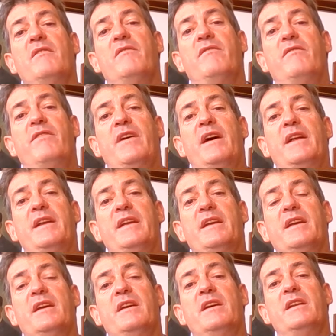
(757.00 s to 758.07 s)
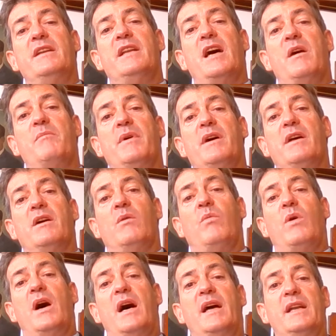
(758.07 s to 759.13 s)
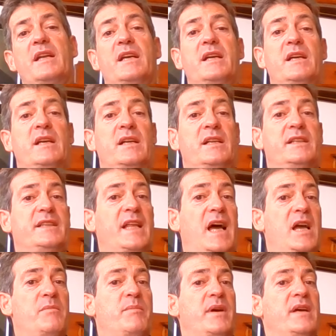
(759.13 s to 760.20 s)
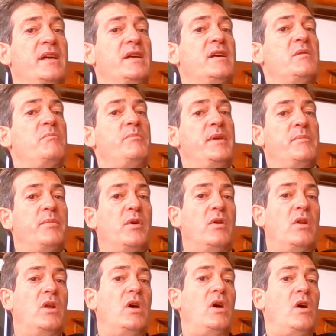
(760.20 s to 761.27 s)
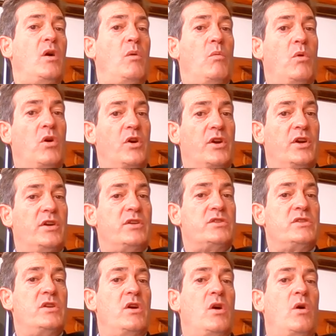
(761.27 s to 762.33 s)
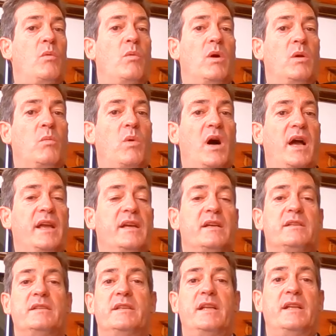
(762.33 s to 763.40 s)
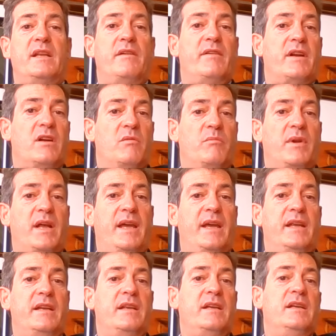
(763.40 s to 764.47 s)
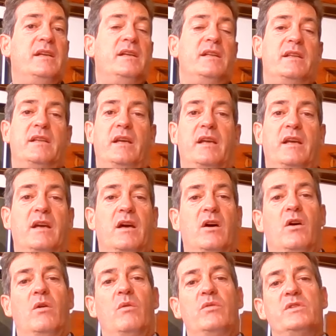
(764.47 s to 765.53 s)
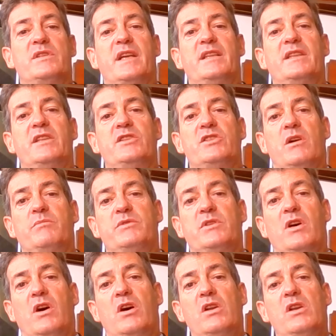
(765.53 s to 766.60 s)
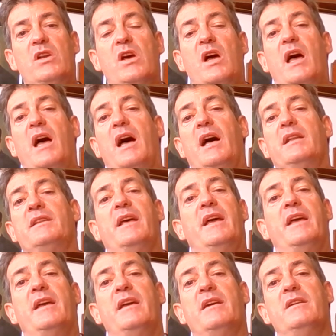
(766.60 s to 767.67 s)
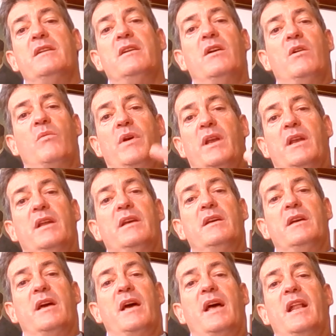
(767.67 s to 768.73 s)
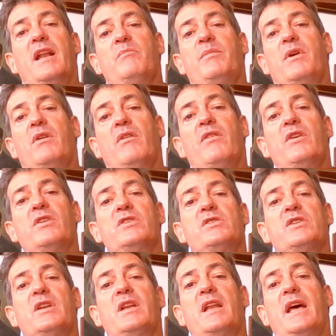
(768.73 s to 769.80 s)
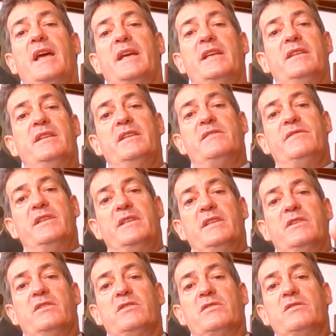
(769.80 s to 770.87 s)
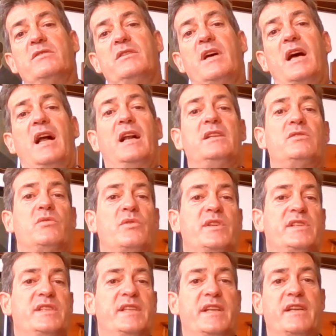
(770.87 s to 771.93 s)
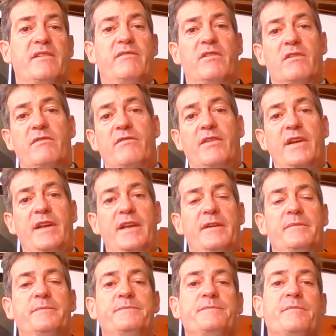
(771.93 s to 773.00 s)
very number one type people, workers worldwide. They never complain. They always get the job done, and they will help others, like in these videos, altruistic for free,